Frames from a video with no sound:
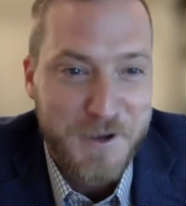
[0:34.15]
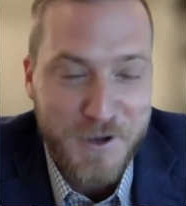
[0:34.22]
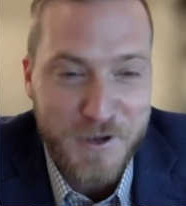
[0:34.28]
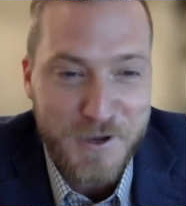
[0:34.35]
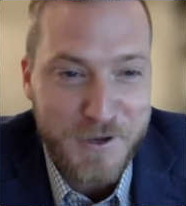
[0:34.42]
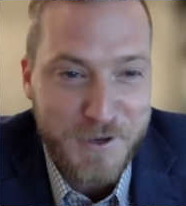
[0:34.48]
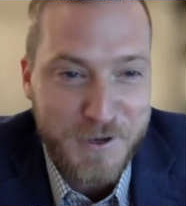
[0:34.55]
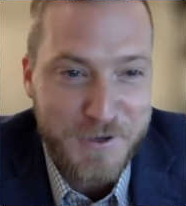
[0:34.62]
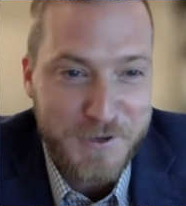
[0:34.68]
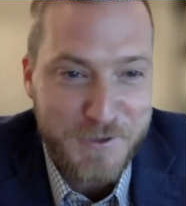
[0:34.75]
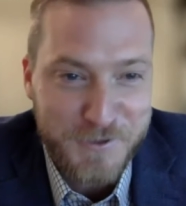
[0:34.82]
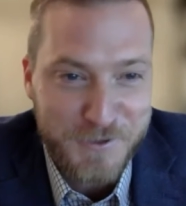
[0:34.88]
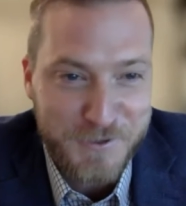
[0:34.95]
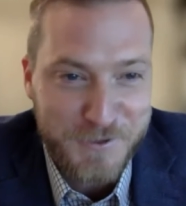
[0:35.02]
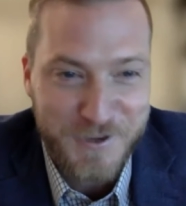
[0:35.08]
And
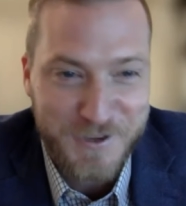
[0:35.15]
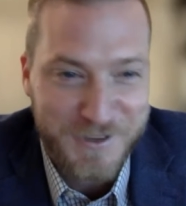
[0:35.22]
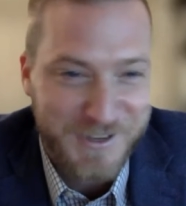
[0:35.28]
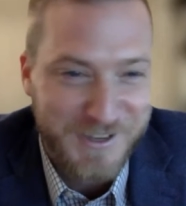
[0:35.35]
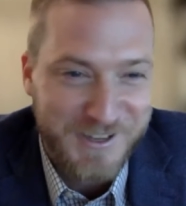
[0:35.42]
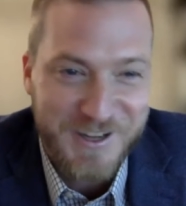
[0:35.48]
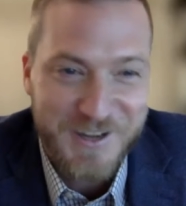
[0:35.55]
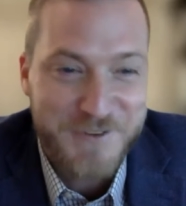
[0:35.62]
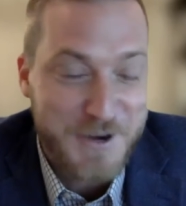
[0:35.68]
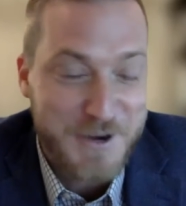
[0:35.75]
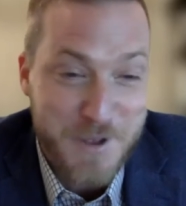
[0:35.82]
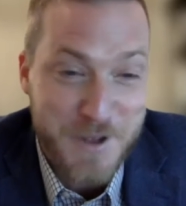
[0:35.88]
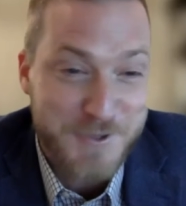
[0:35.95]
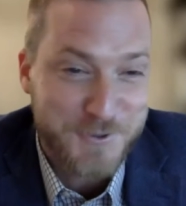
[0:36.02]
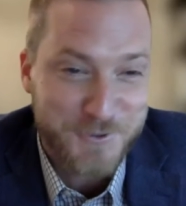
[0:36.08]
even in
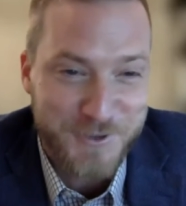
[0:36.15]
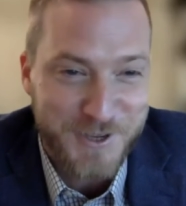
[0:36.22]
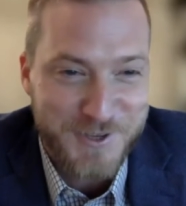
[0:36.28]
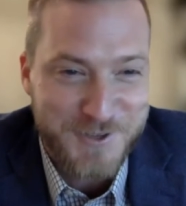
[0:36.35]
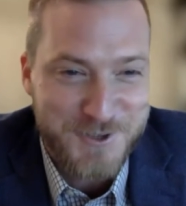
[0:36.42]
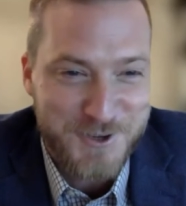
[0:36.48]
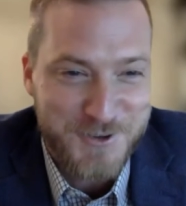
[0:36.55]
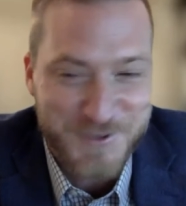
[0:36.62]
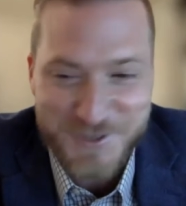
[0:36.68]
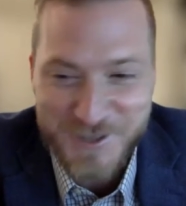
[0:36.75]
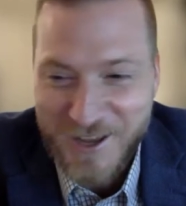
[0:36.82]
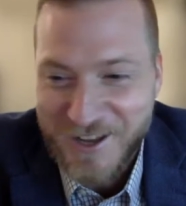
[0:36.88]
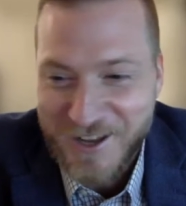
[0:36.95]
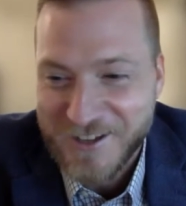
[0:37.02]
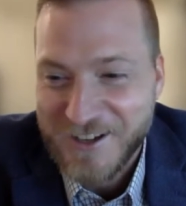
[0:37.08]
med school, they didn't show us
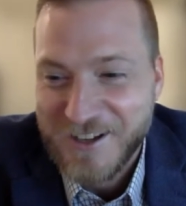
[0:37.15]
that.